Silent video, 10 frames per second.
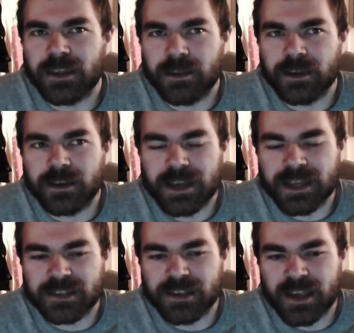I think
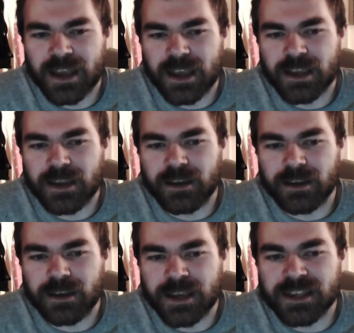
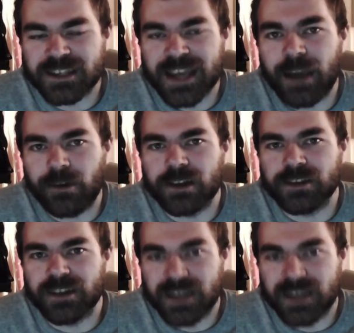his character